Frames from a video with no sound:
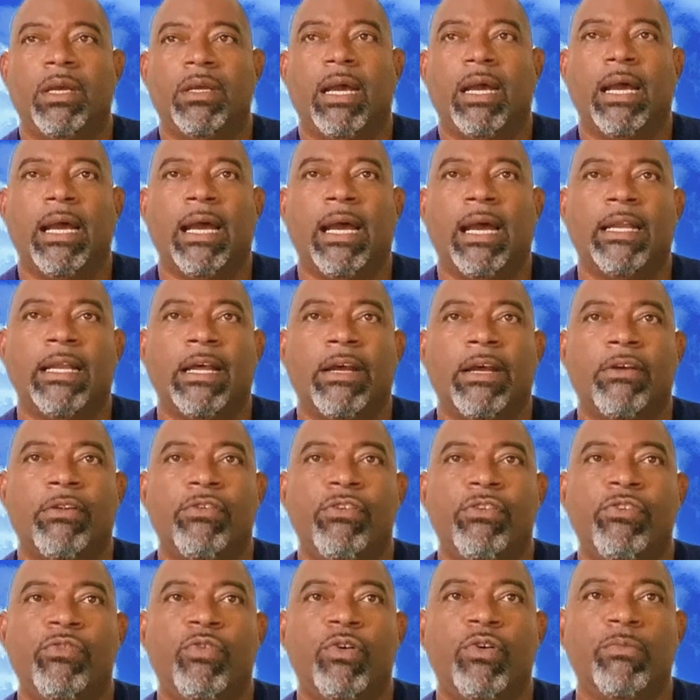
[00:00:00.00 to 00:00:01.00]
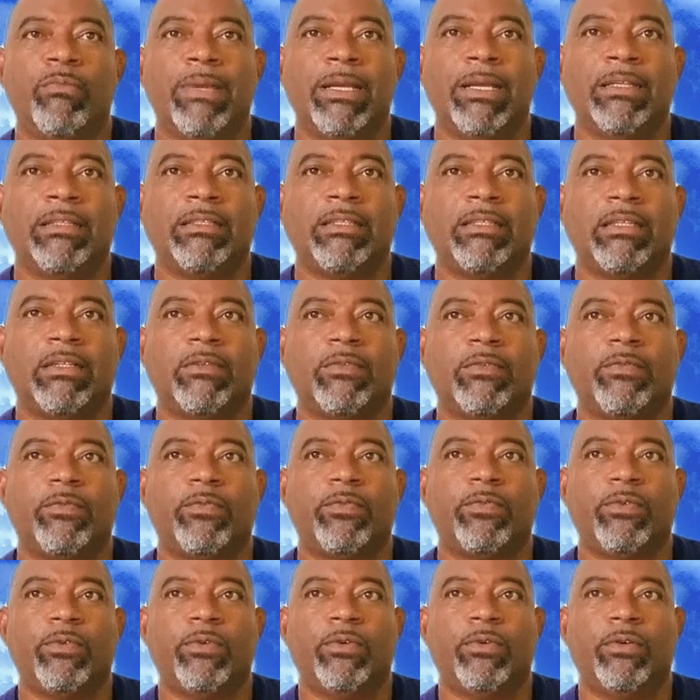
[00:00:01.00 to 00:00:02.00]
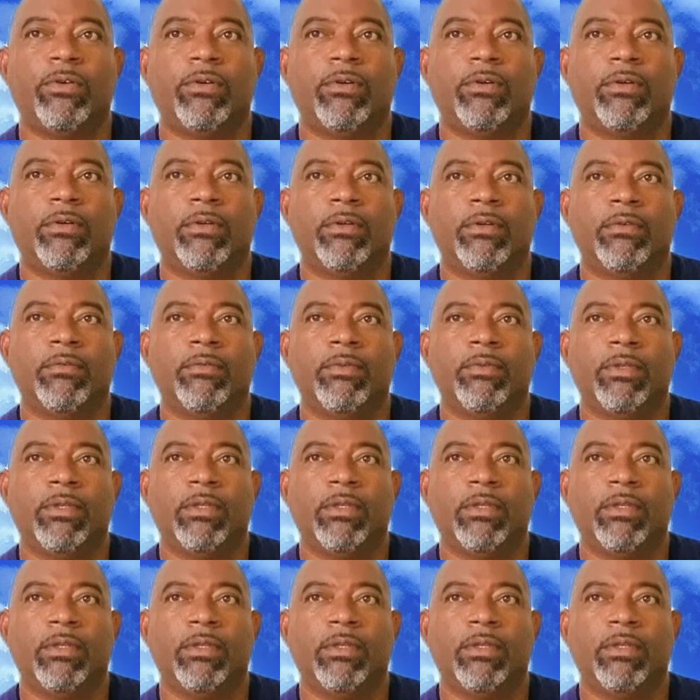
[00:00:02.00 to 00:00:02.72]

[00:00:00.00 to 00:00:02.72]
And I reward myself for